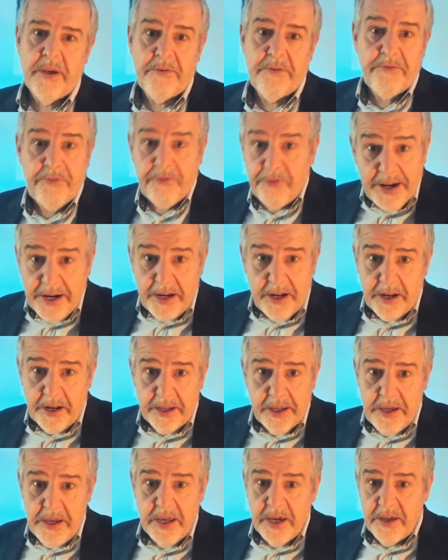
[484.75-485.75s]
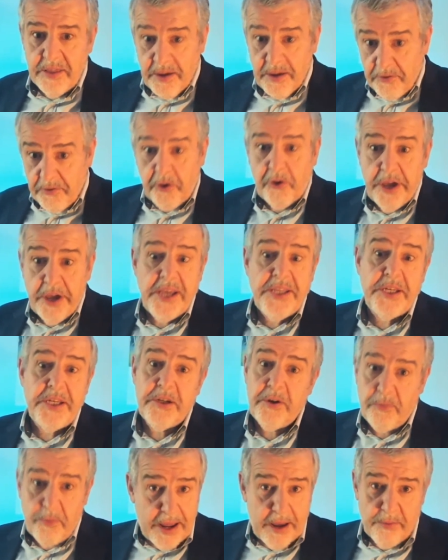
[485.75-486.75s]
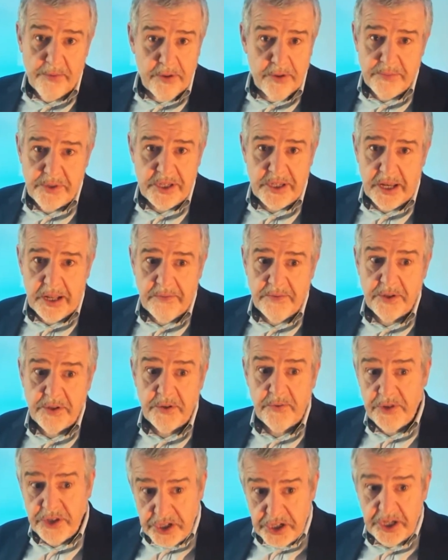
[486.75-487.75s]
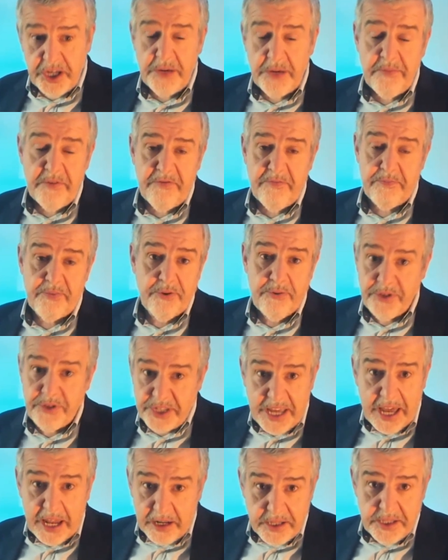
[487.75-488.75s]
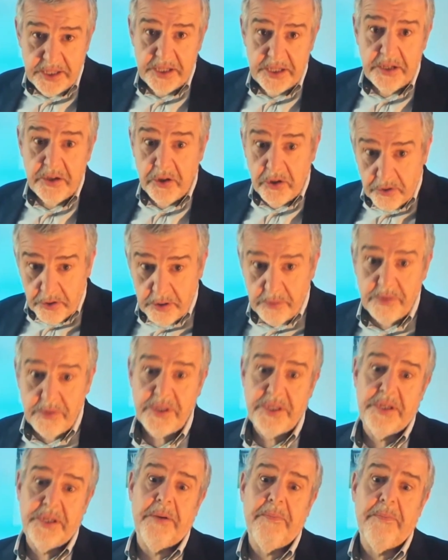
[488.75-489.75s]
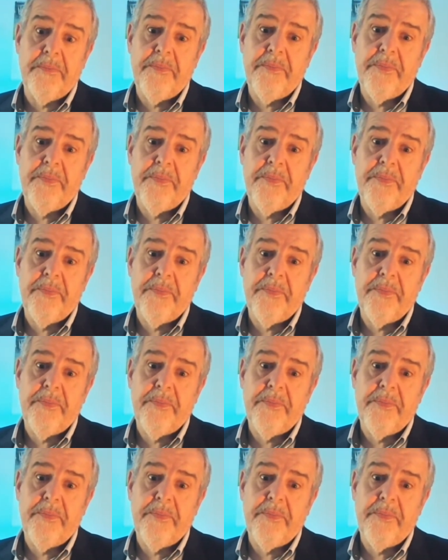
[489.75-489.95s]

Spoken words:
And frankly, they've created around themselves a regime of brutality and cruelty.